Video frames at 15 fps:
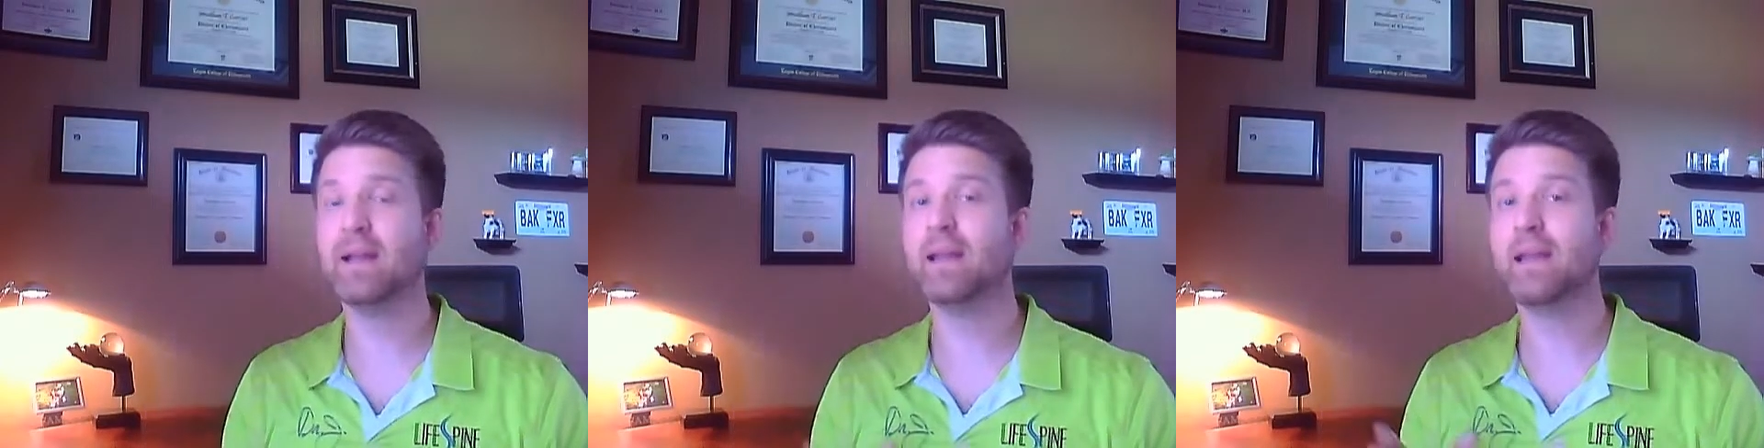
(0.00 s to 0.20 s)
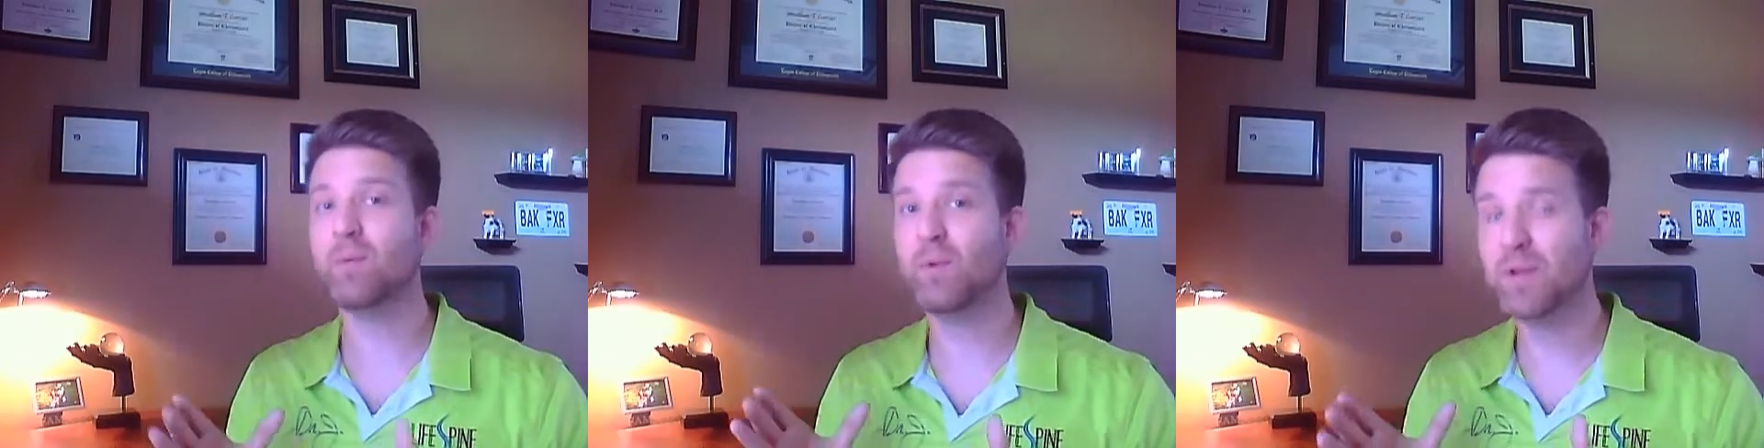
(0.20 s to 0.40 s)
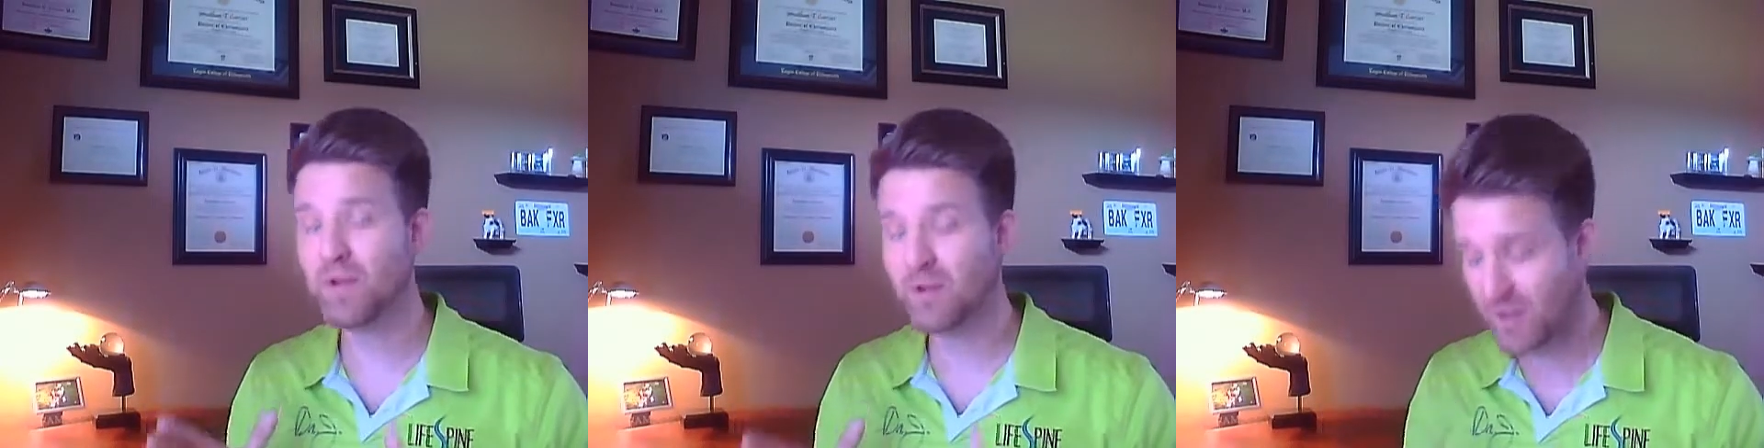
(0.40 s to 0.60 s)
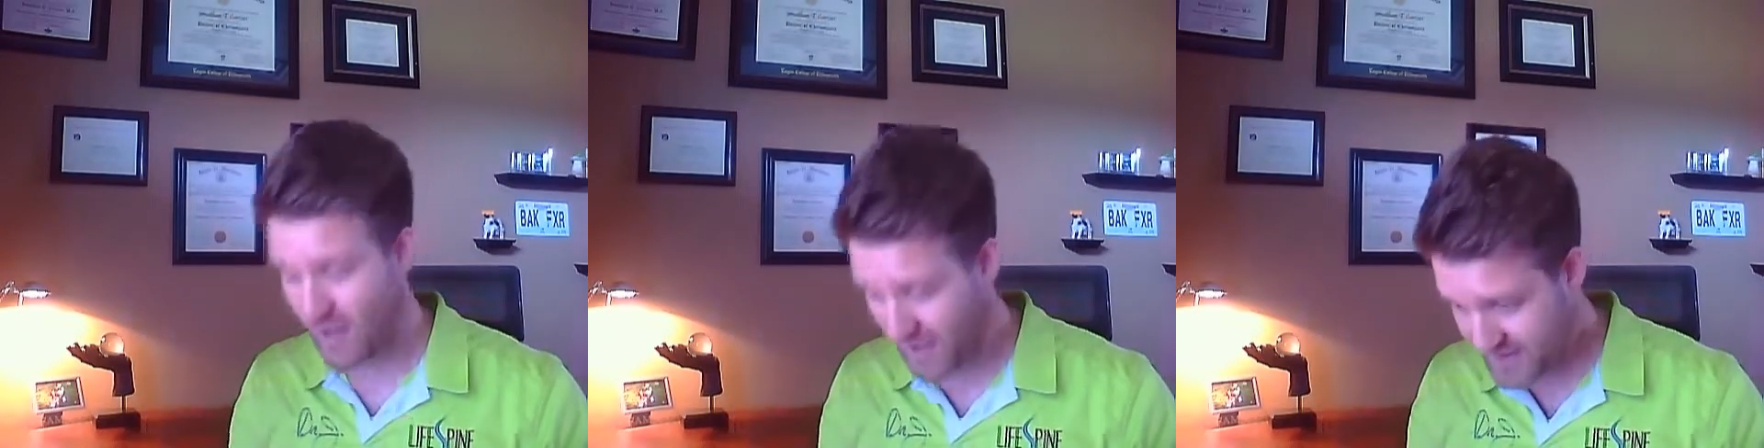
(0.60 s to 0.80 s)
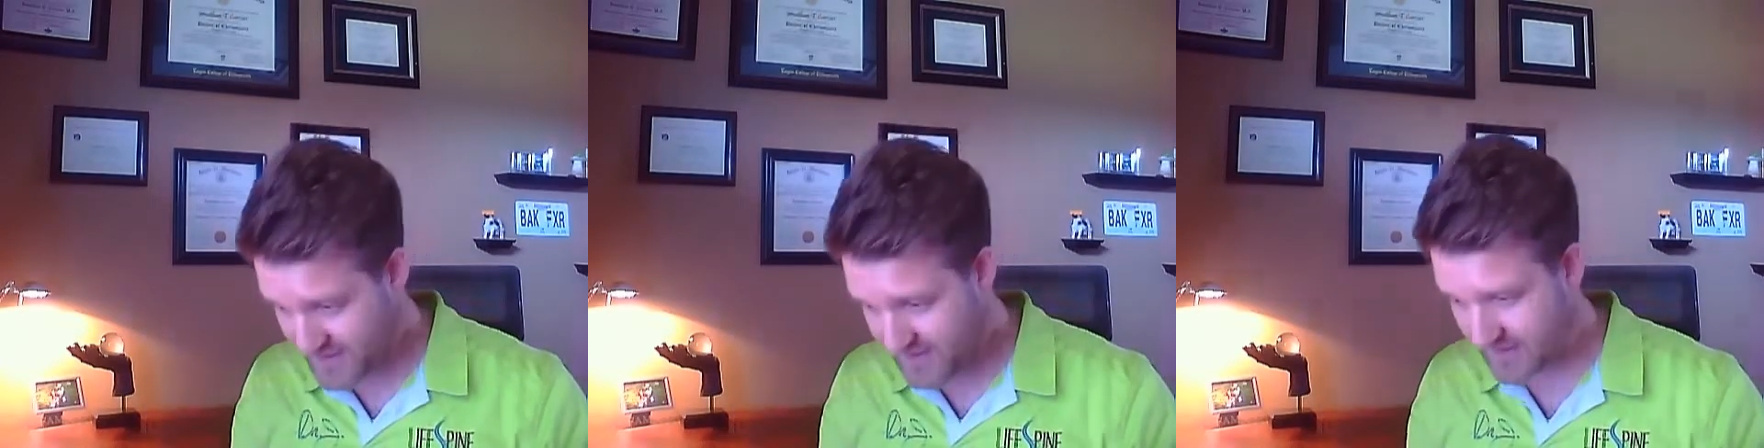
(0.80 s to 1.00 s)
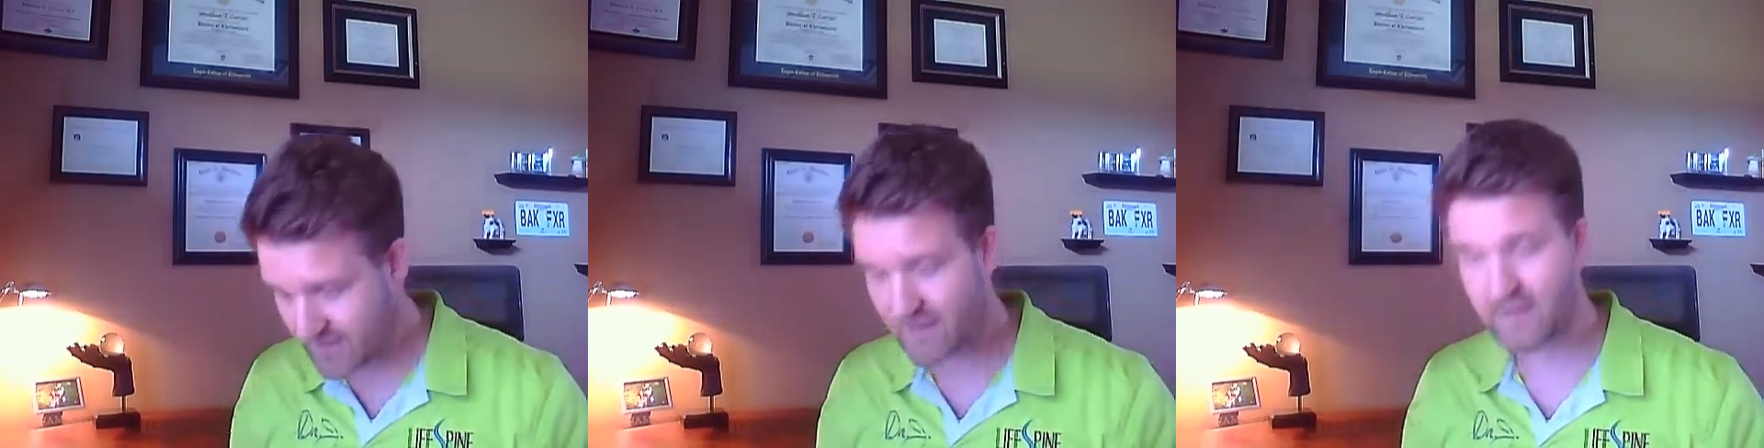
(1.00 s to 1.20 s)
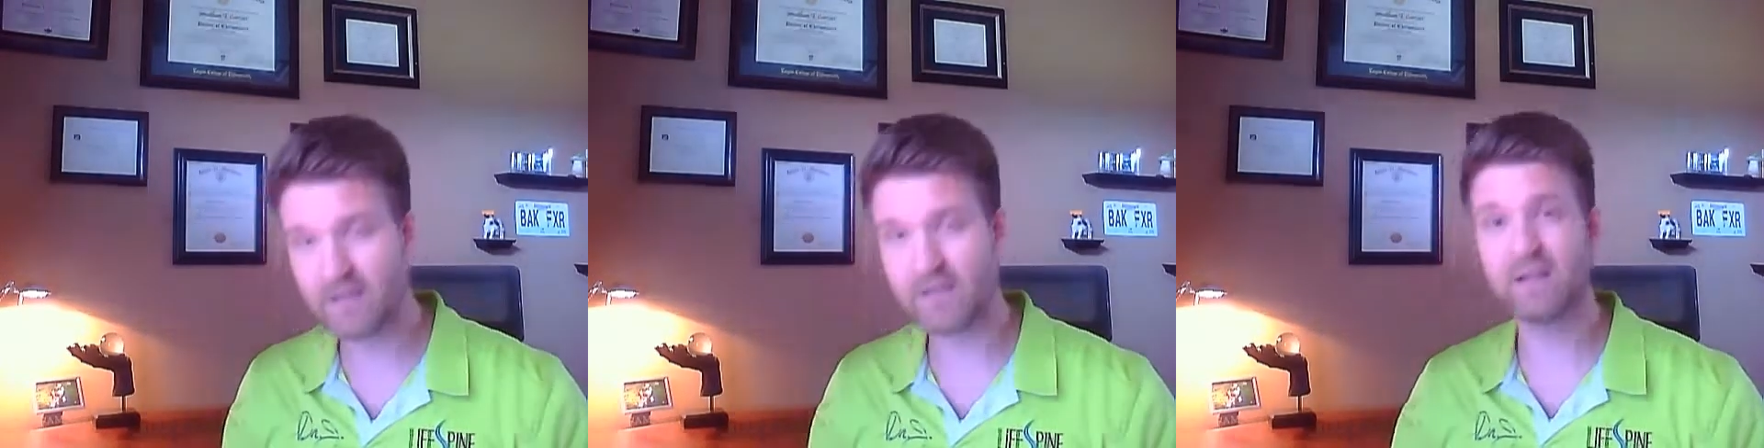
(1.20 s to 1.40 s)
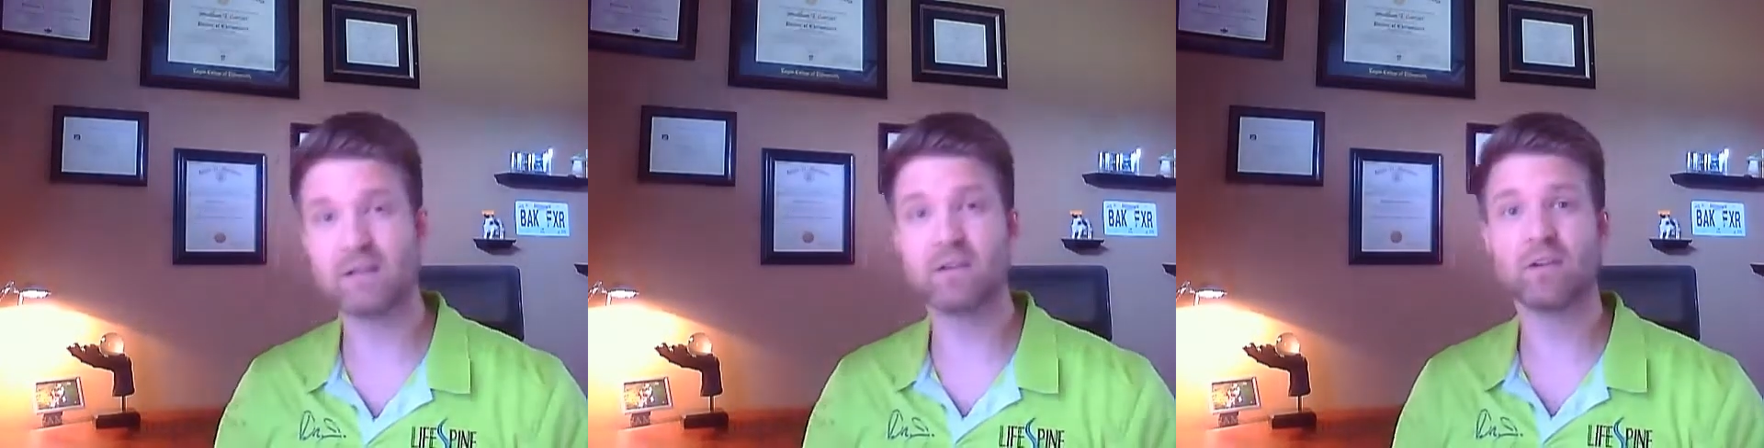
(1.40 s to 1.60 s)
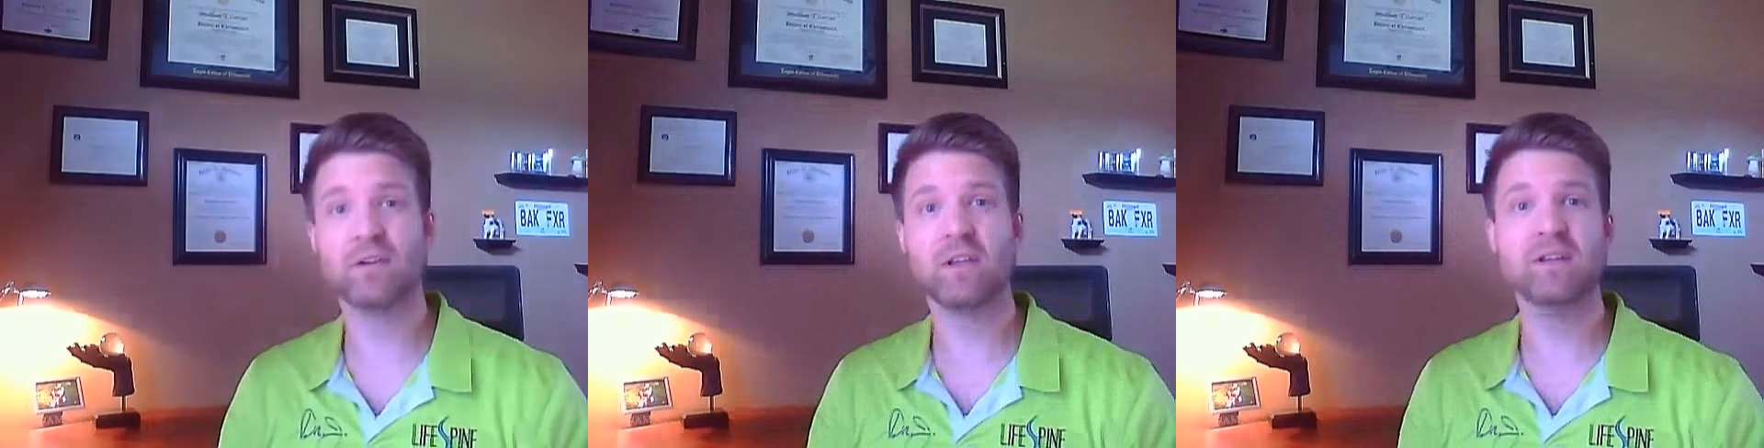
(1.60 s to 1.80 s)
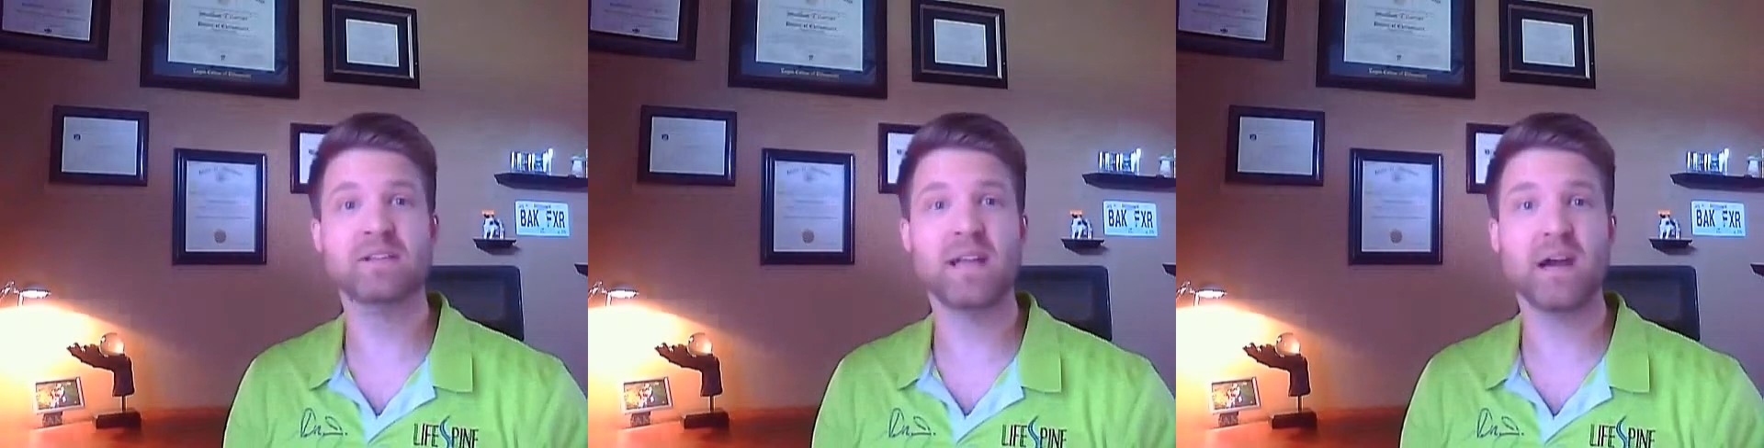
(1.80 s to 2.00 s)
and when you're constantly
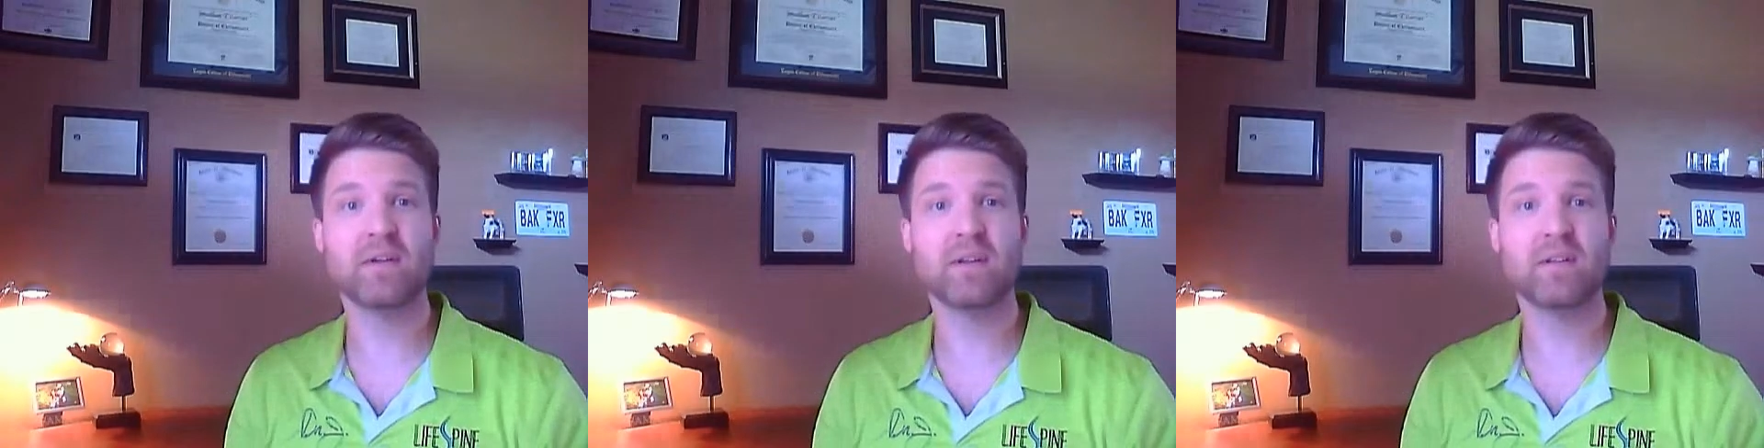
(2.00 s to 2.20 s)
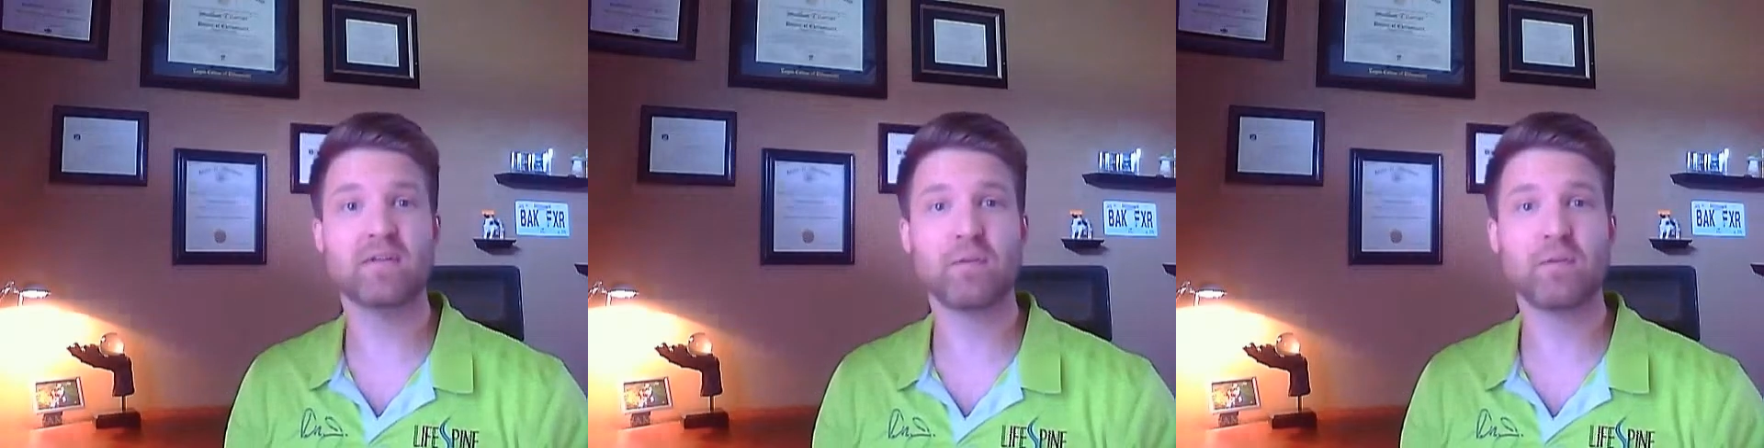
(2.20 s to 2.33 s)
looking down and